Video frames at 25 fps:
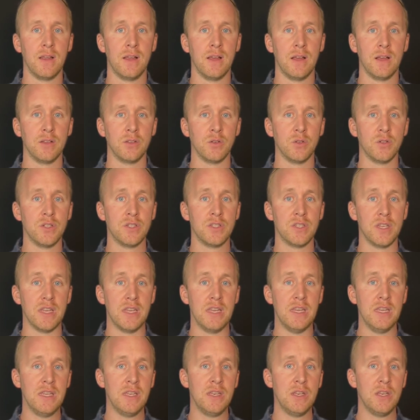So just
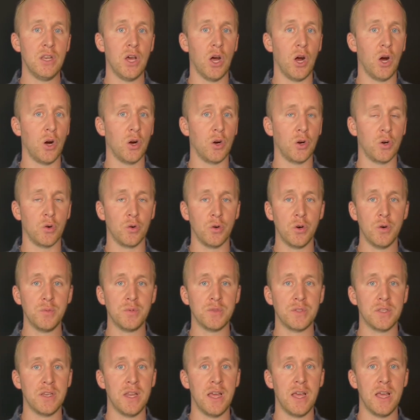in our groups
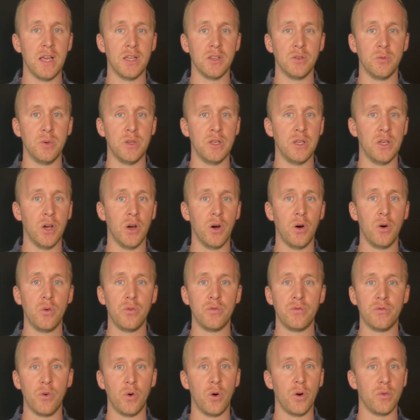today as we go
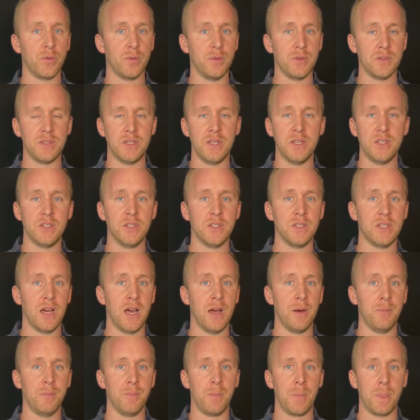forth for this teaching
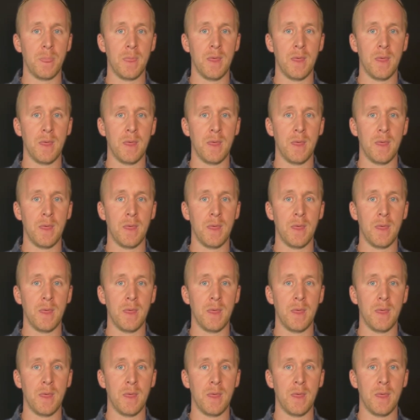time,